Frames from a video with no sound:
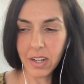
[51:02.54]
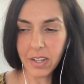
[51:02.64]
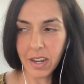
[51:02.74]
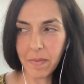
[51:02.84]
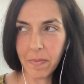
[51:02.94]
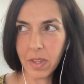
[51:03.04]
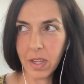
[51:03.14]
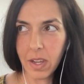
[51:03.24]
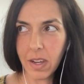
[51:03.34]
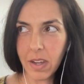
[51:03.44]
um,
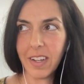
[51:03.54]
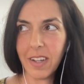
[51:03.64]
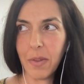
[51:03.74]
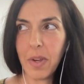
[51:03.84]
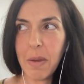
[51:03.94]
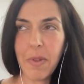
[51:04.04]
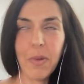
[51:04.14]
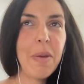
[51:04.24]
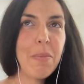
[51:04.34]
three three